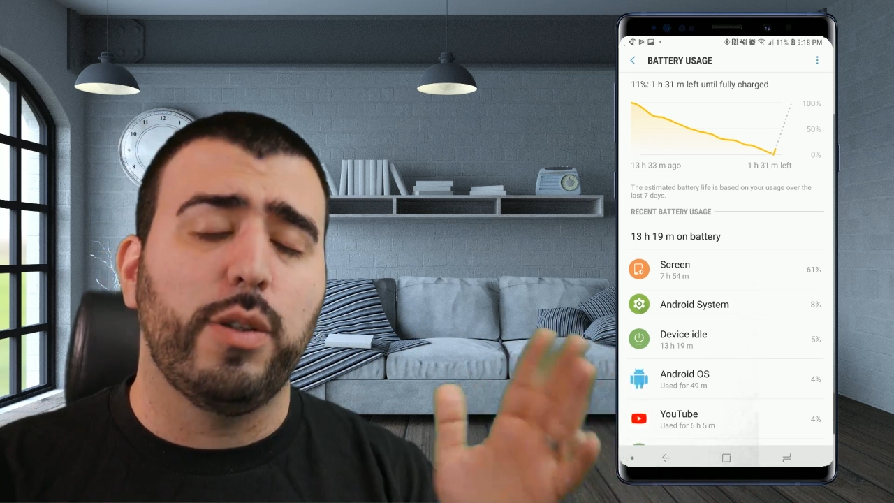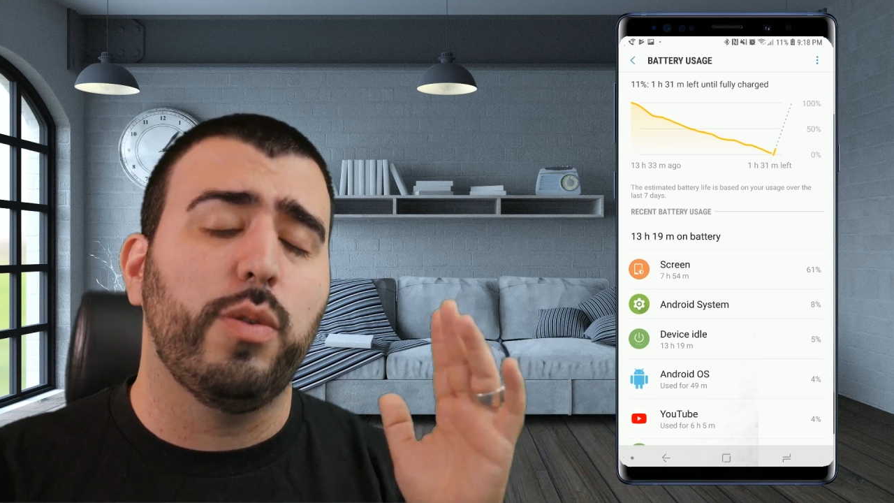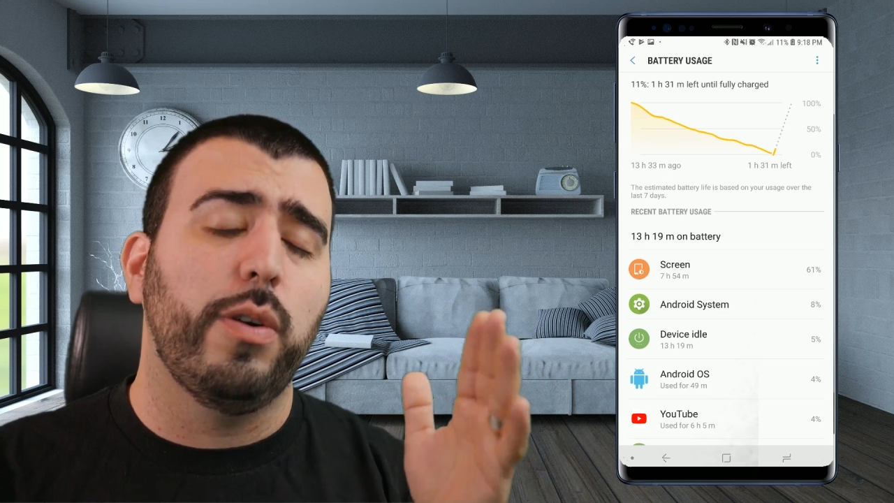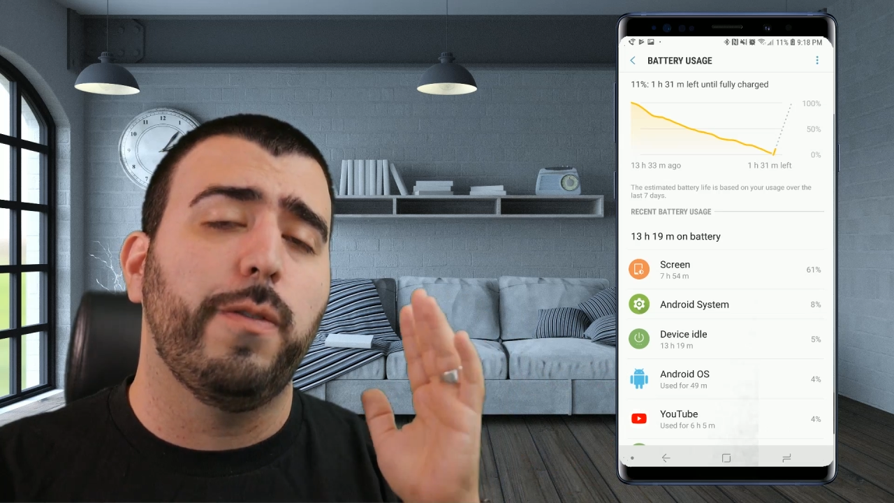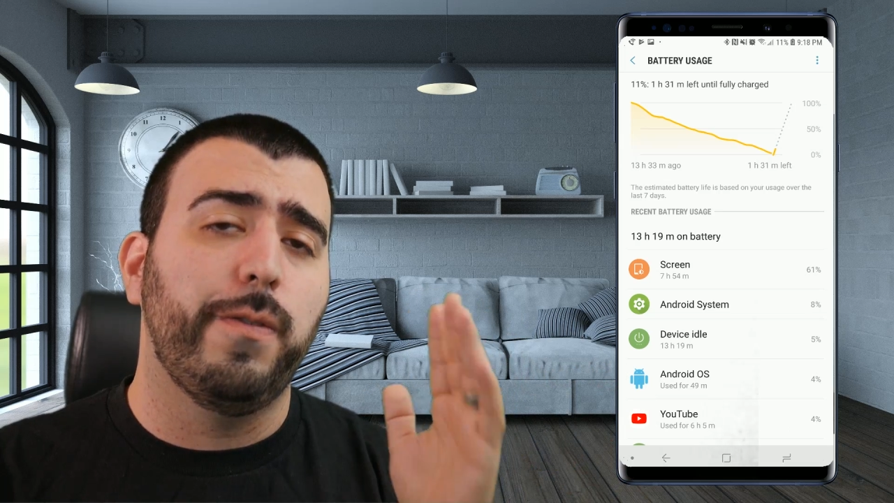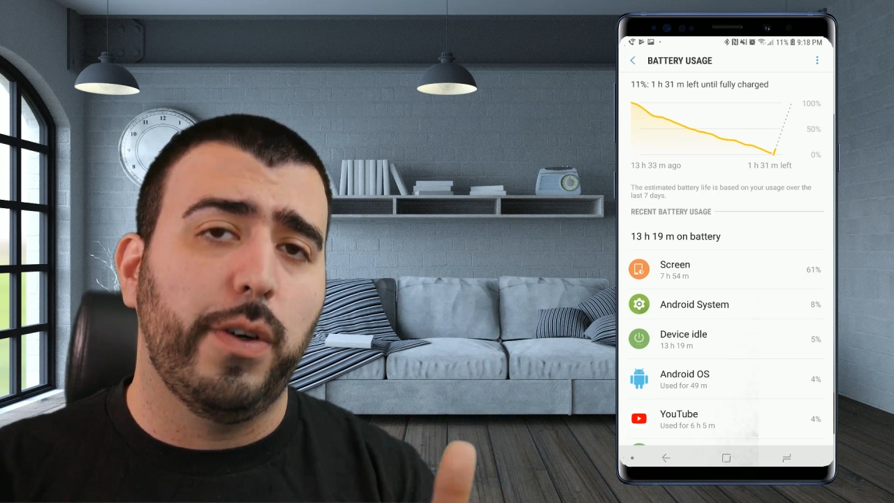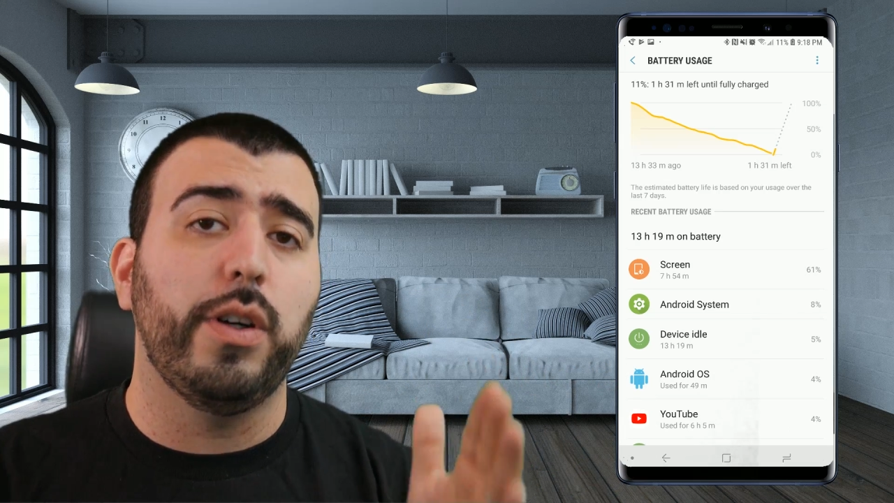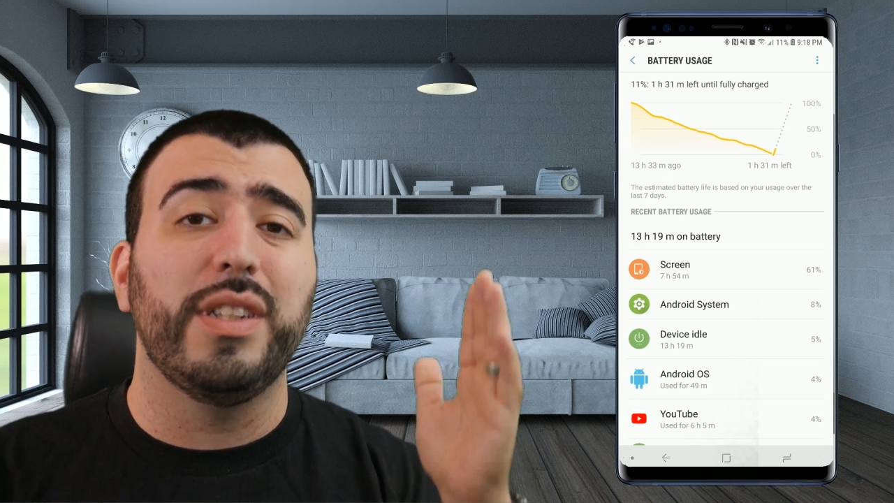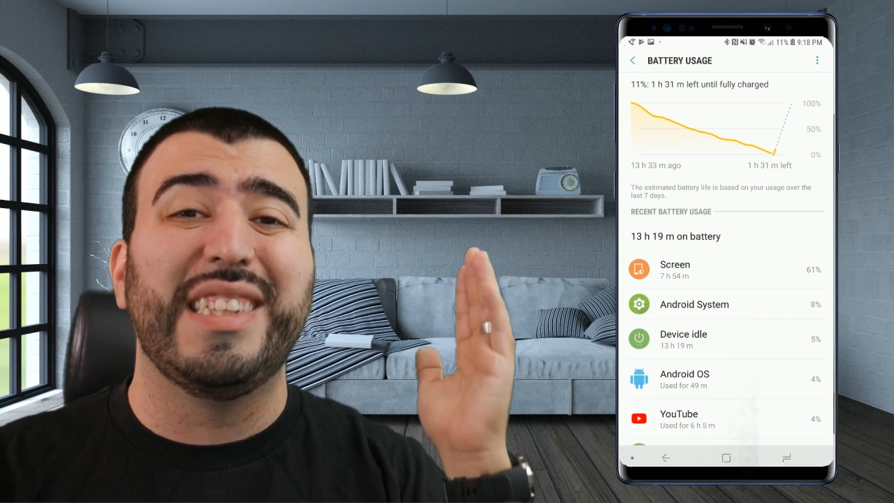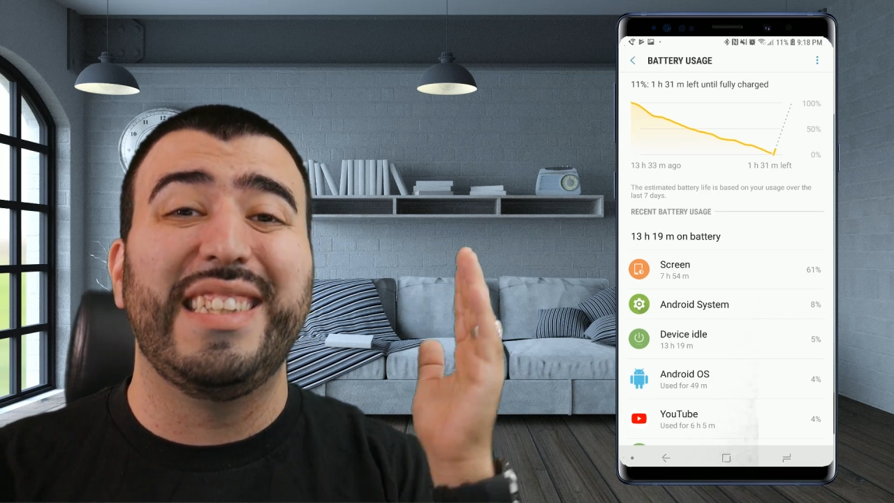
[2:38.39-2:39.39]
through a
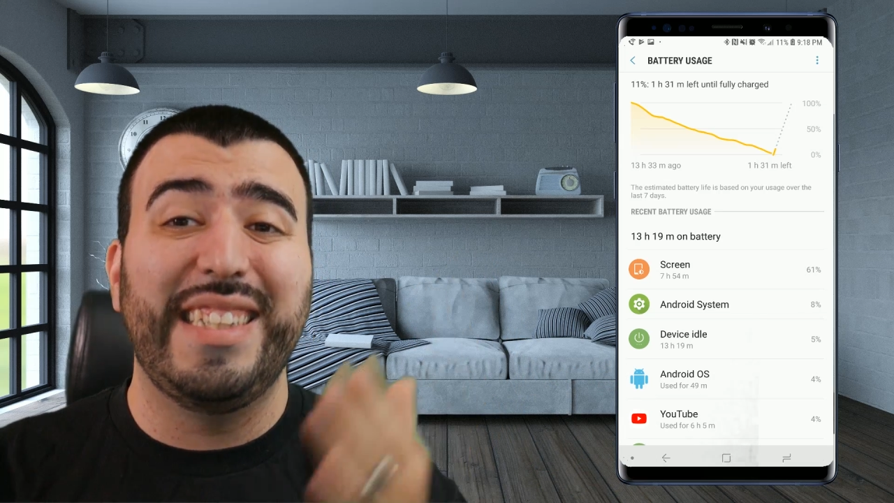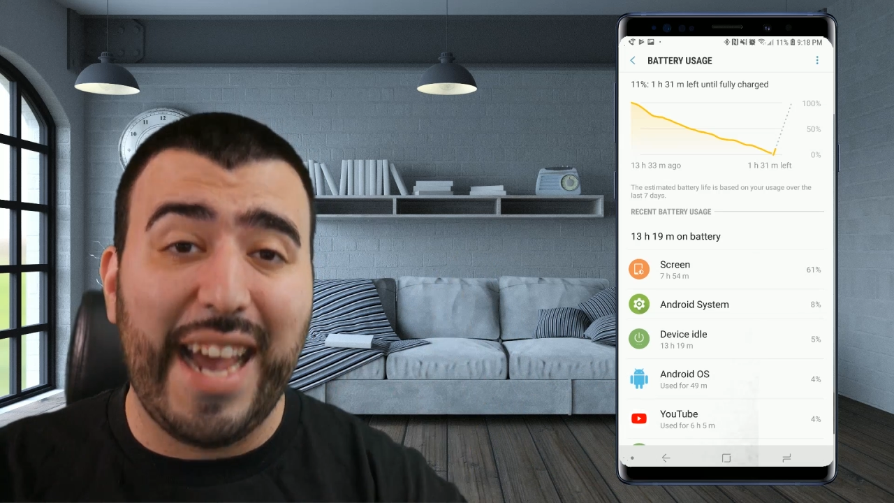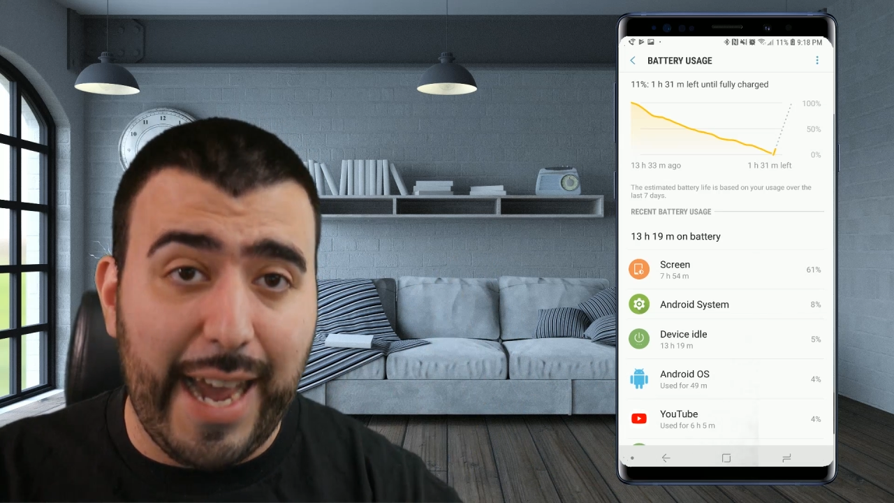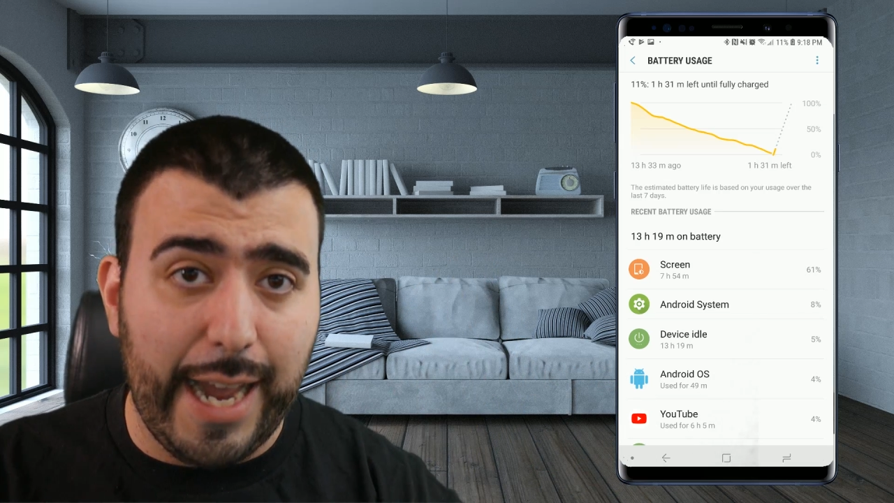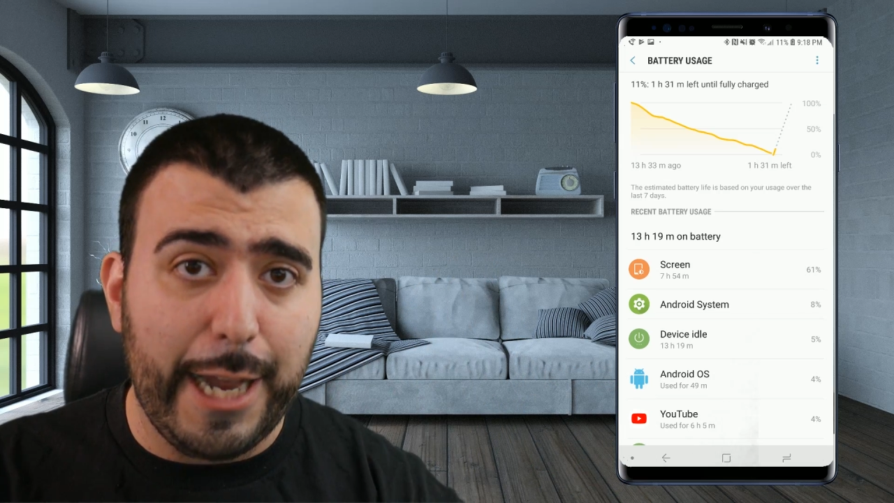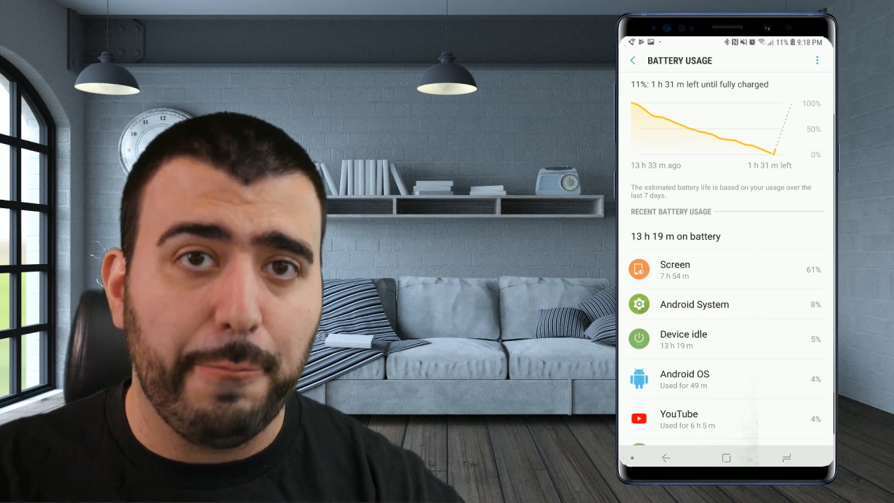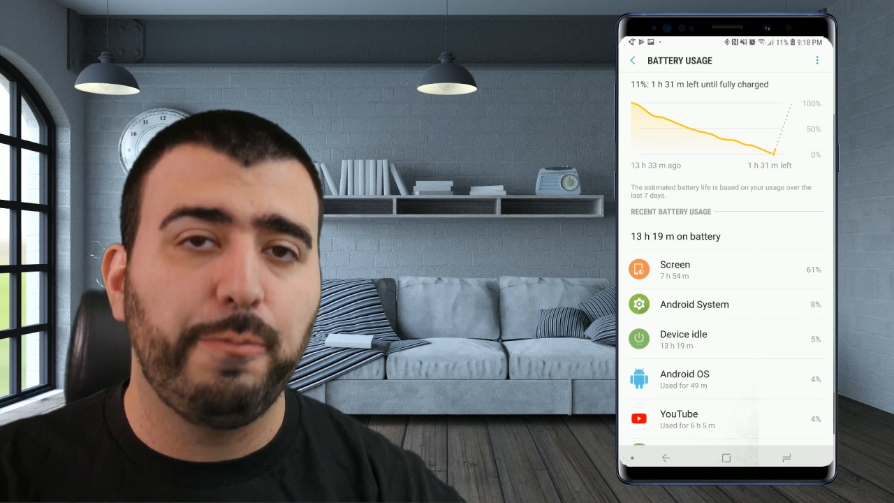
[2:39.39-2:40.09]
full day.